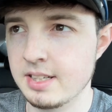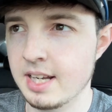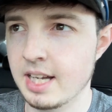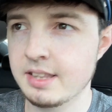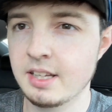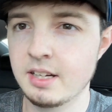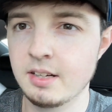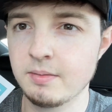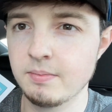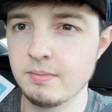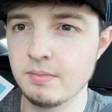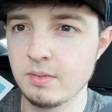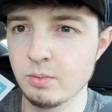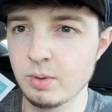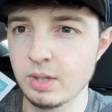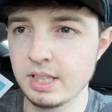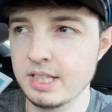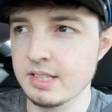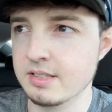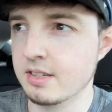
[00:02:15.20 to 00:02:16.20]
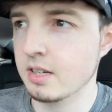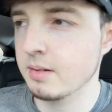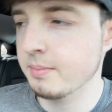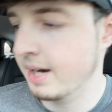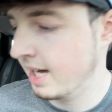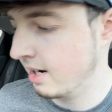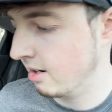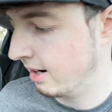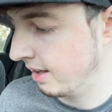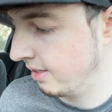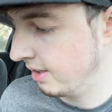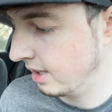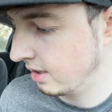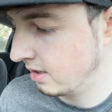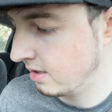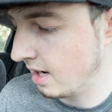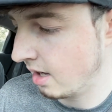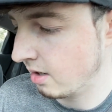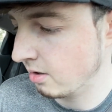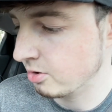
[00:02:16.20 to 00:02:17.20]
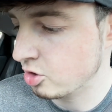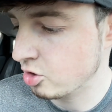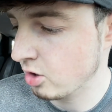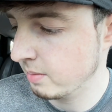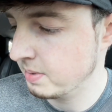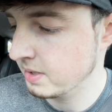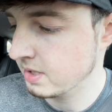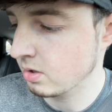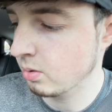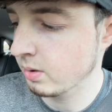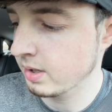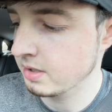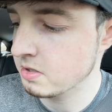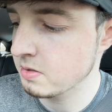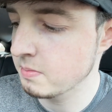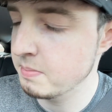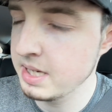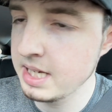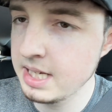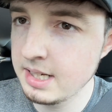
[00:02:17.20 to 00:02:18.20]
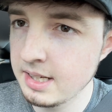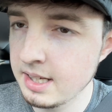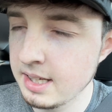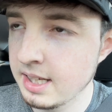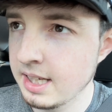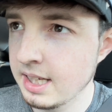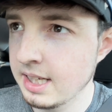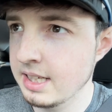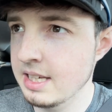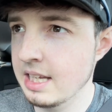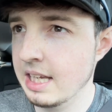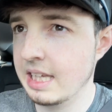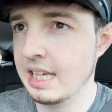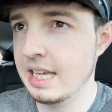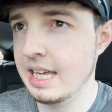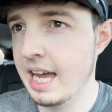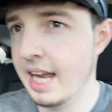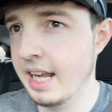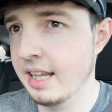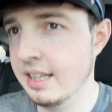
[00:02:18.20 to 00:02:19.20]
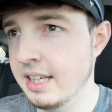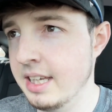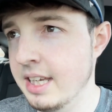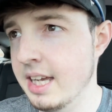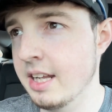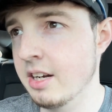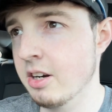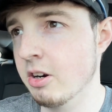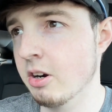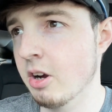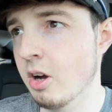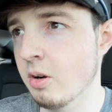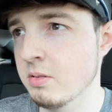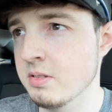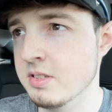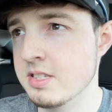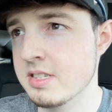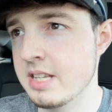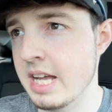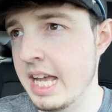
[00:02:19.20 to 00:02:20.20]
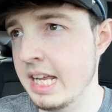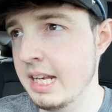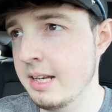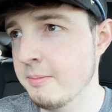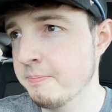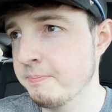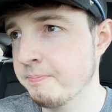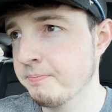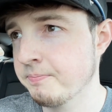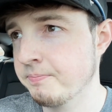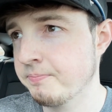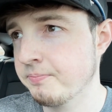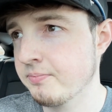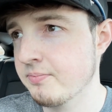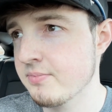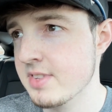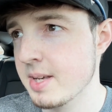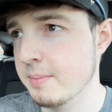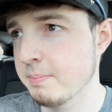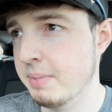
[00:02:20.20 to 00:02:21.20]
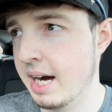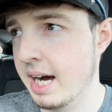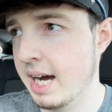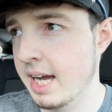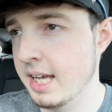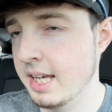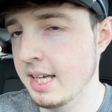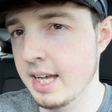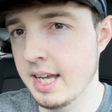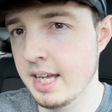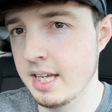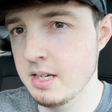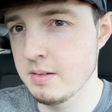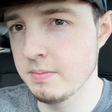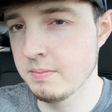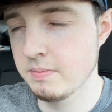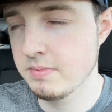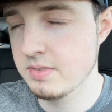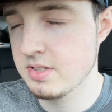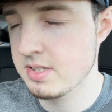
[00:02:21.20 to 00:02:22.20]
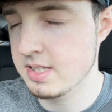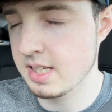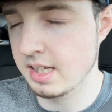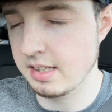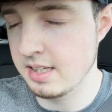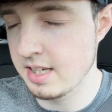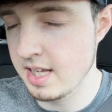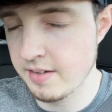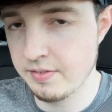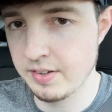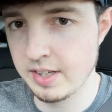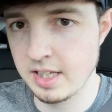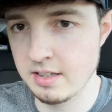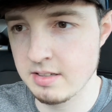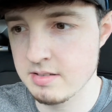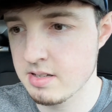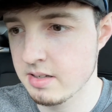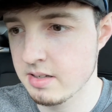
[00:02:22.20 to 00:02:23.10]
Not that it really is going to matter. I think Donald Trump is going to beat Nikki Haley in her own state by a significant